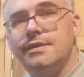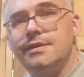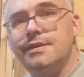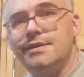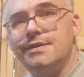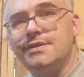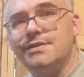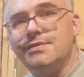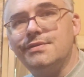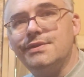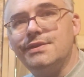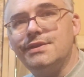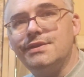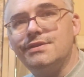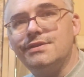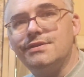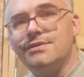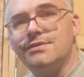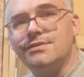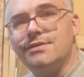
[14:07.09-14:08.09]
And until we see
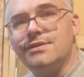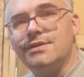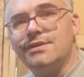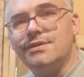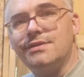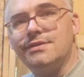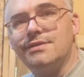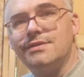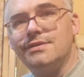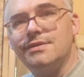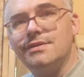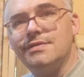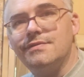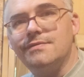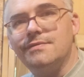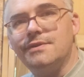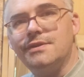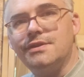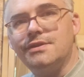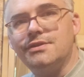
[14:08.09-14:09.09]
each other again,
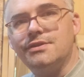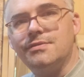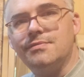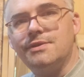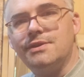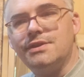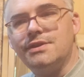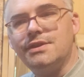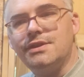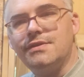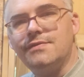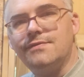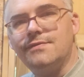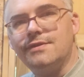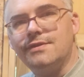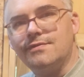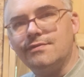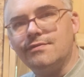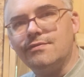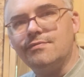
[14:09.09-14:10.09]
everybody out there be safe
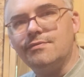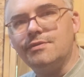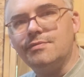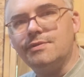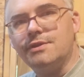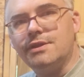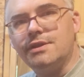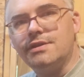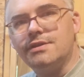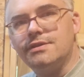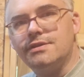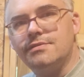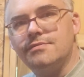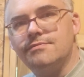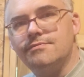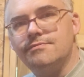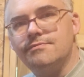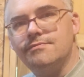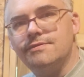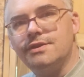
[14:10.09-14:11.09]
and everyone be blessed.
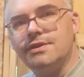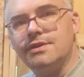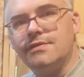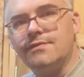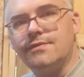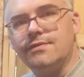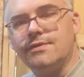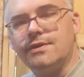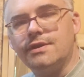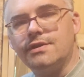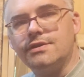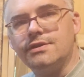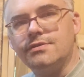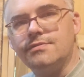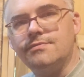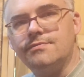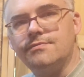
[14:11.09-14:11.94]
Thank you for watching.